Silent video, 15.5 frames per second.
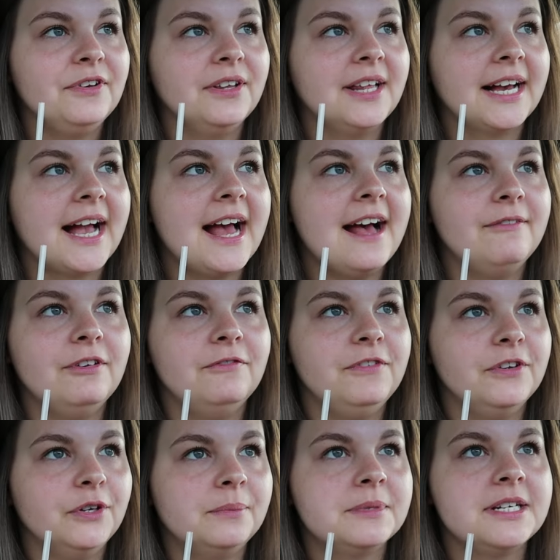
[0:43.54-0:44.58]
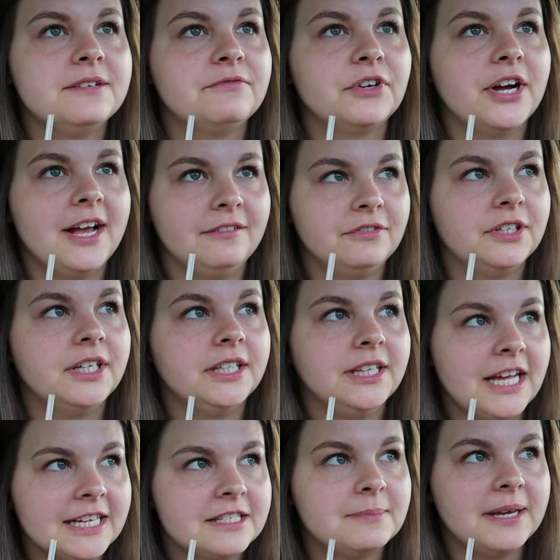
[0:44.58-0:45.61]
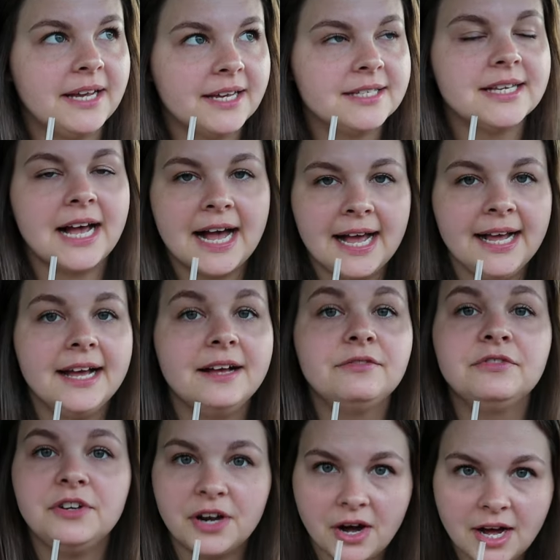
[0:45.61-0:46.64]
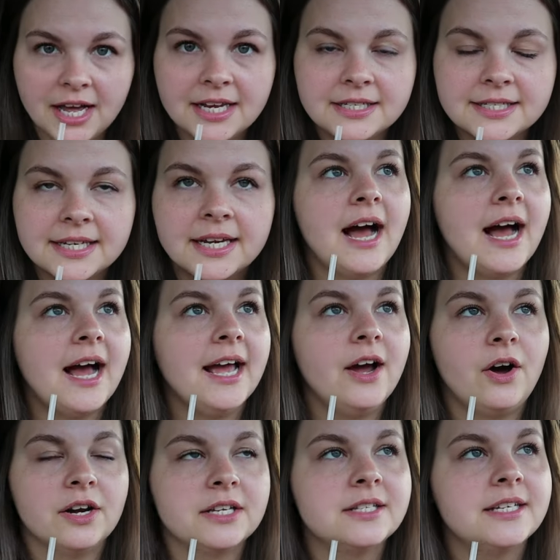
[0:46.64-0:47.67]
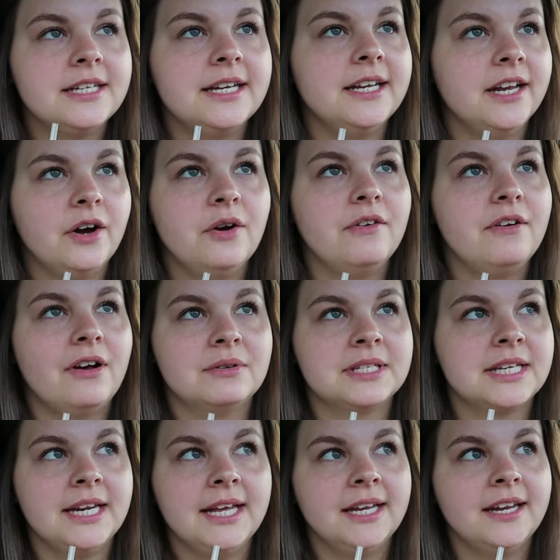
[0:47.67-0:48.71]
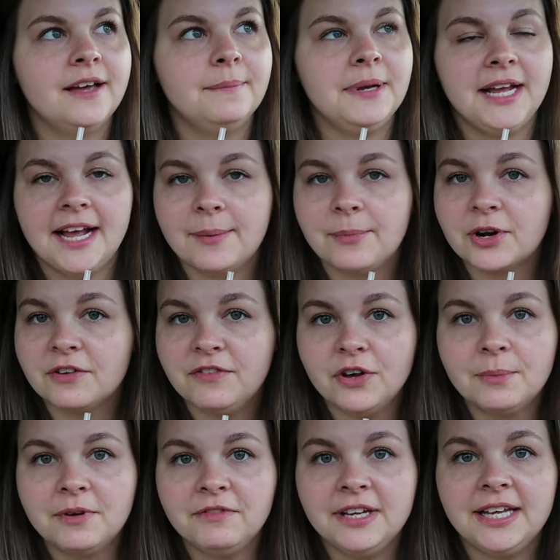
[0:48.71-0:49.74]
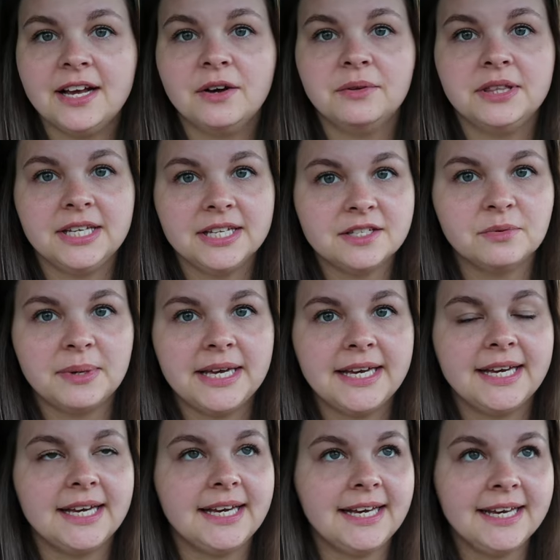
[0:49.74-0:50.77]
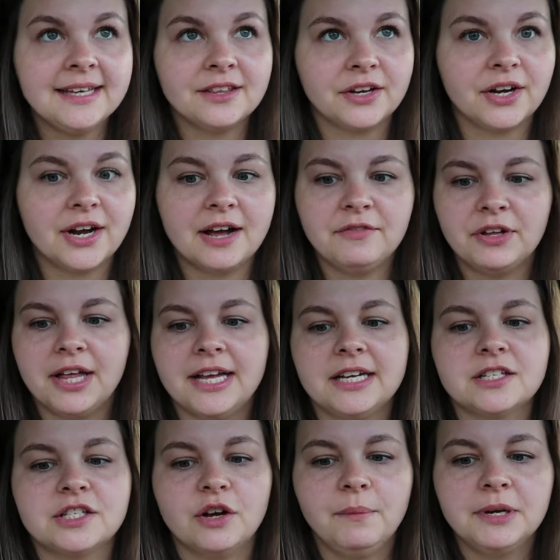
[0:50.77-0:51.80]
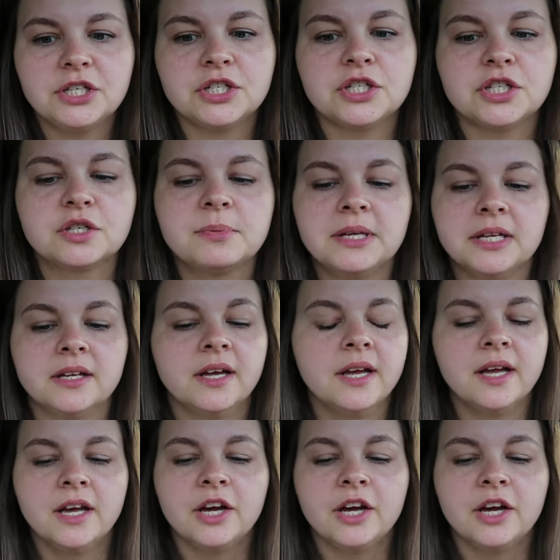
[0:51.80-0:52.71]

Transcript: feel like I haven't filmed in forever, and that's because I have not. I honestly didn't know if I was going to end up being able to film a video this week either. I feel like so much has just been